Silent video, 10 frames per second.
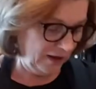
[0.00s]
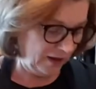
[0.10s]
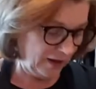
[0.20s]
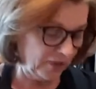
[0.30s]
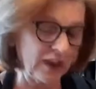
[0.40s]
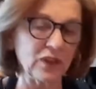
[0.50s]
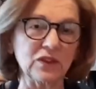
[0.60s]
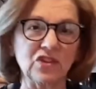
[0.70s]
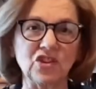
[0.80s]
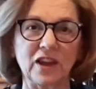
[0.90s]
and I've got
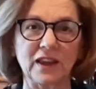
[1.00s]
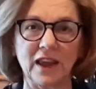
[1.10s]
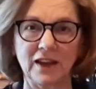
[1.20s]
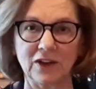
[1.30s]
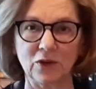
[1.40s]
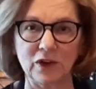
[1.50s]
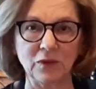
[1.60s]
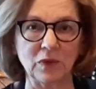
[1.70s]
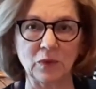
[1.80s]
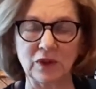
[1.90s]
this gigantic green
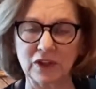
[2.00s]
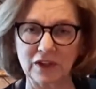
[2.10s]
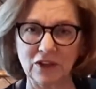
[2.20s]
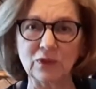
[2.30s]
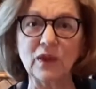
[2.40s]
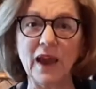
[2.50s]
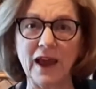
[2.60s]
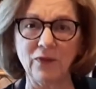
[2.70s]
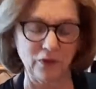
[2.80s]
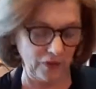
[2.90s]
one. We're going to use
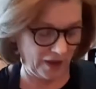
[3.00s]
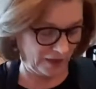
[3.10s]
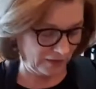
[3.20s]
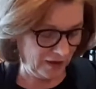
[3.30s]
half of that.